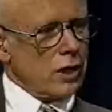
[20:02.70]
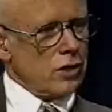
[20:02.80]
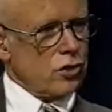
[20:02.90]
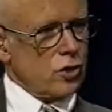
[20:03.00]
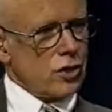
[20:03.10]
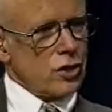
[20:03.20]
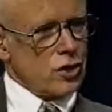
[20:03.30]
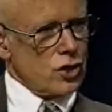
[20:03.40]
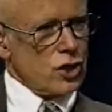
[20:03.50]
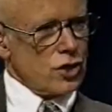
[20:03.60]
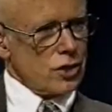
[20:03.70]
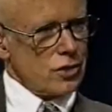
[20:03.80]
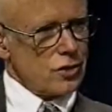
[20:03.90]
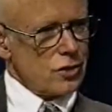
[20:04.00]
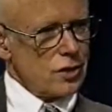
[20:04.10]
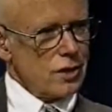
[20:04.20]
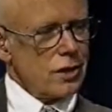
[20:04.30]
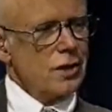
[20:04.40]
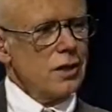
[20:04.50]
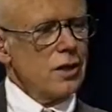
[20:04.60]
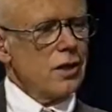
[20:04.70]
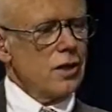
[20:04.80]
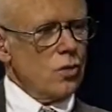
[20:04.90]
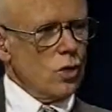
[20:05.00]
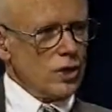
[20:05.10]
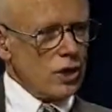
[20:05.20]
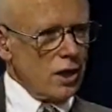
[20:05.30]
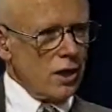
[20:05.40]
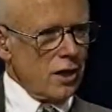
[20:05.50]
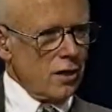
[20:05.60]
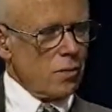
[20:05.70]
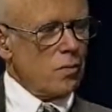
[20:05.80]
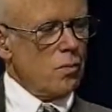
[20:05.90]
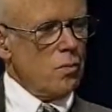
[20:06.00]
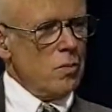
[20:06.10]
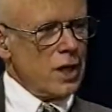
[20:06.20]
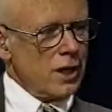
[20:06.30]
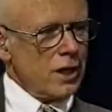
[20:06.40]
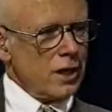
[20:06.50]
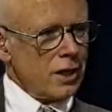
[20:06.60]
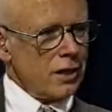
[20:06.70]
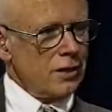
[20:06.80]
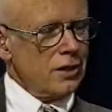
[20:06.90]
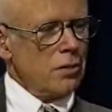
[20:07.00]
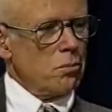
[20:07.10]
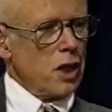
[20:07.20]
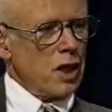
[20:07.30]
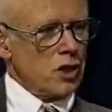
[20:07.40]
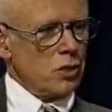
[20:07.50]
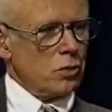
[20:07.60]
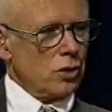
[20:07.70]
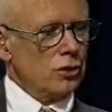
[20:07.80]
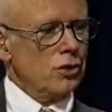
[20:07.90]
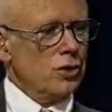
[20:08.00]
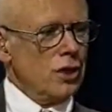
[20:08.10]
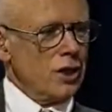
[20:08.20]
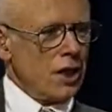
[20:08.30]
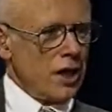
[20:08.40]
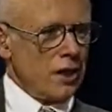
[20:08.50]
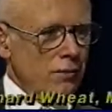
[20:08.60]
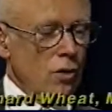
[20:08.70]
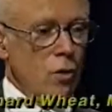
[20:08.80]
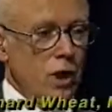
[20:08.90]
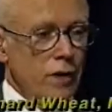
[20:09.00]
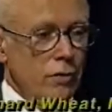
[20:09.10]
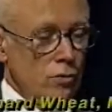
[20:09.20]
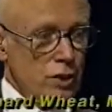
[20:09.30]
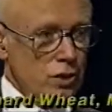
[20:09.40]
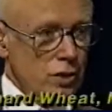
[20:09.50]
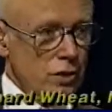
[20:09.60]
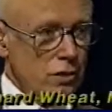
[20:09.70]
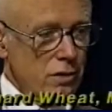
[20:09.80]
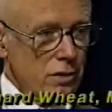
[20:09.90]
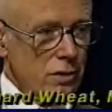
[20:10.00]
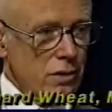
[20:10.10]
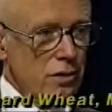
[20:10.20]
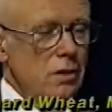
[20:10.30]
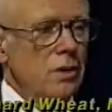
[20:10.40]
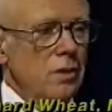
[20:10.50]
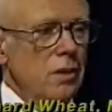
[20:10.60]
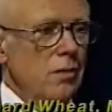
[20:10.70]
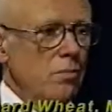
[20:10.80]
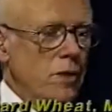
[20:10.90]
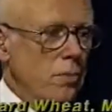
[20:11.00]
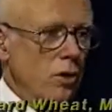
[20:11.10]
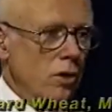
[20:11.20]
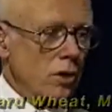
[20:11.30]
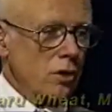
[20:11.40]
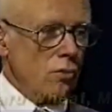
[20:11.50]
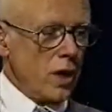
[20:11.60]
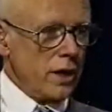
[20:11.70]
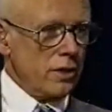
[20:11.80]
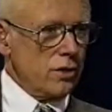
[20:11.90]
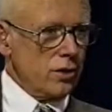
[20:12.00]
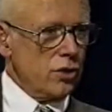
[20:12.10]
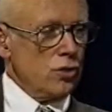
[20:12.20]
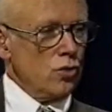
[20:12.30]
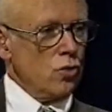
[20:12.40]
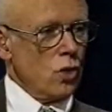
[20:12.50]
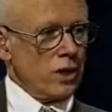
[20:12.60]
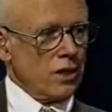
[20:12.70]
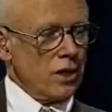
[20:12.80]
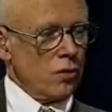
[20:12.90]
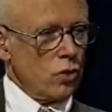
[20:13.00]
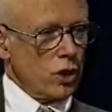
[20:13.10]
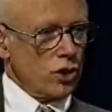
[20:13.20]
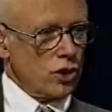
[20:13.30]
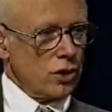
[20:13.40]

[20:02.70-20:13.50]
court decisions, which are making it impossible to deny for whatever reason. people the right to do what they wish.